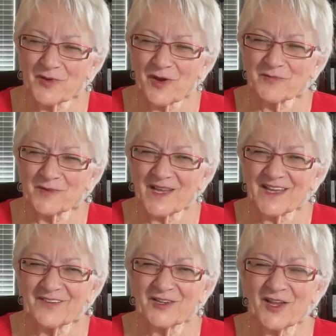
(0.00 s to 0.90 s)
probably
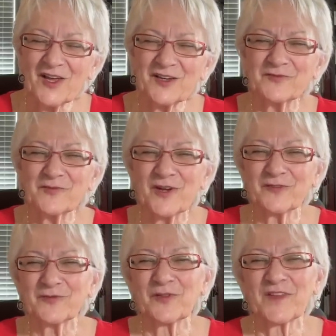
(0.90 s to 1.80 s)
have a lot of
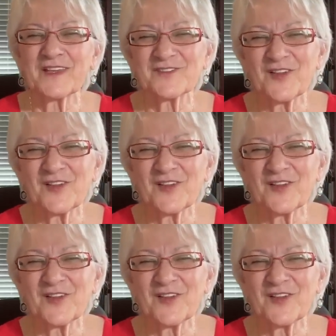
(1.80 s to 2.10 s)
wonderful things.